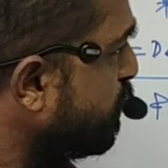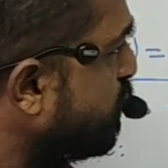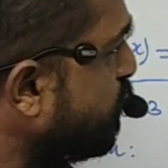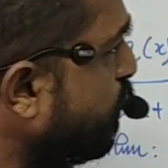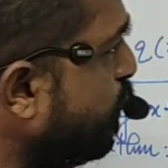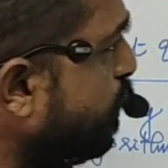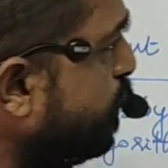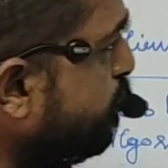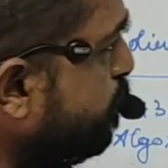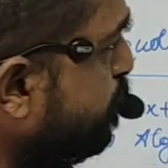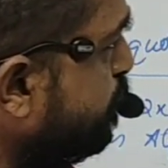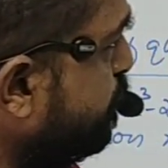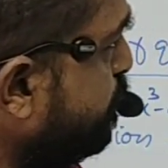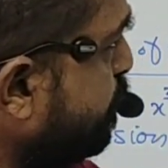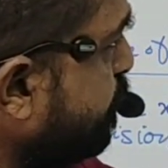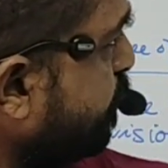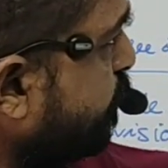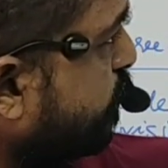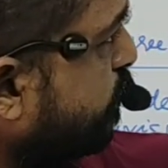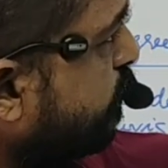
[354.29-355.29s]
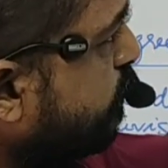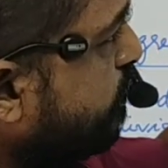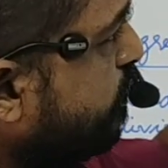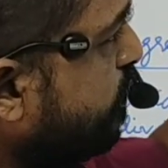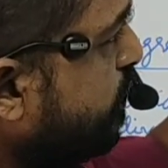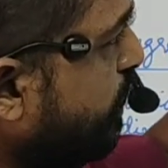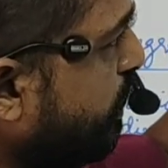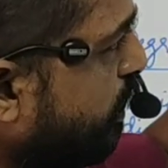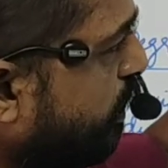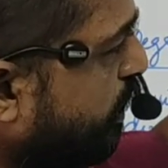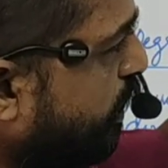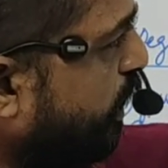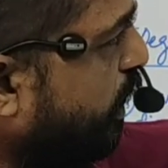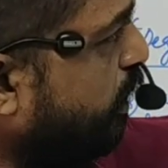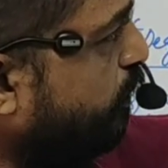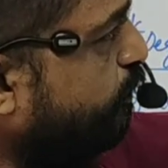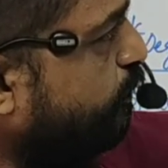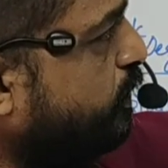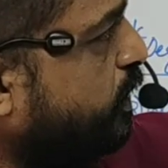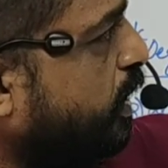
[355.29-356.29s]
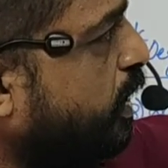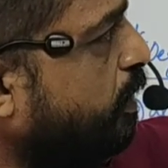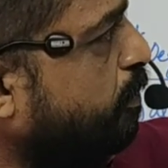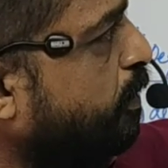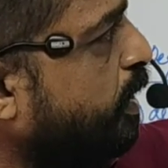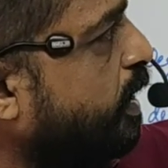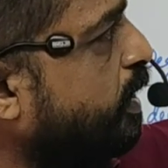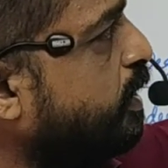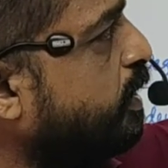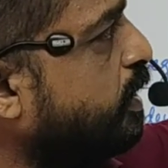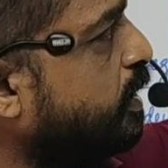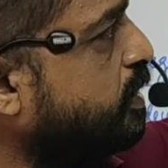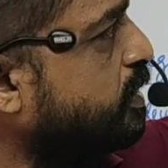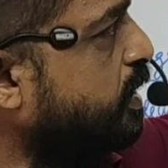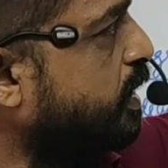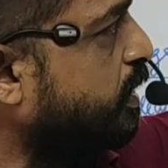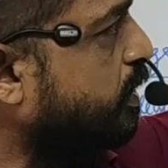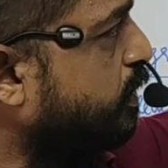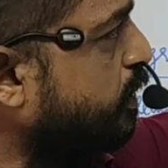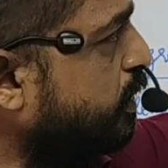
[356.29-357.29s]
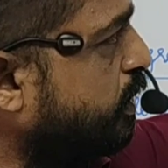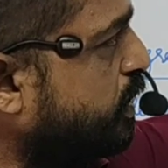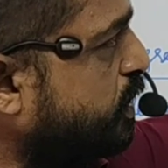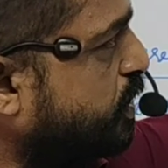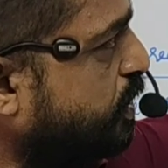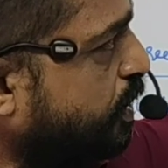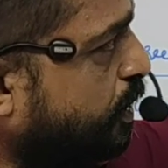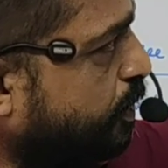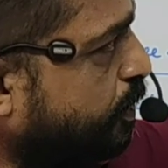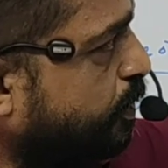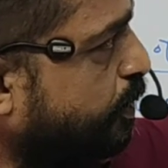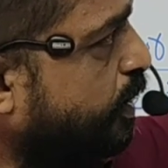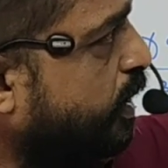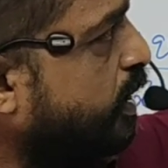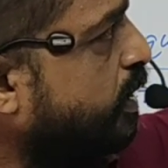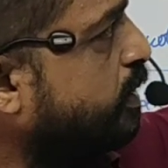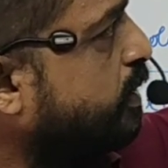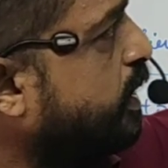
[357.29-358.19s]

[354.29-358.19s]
So if the remainder is equal to 0,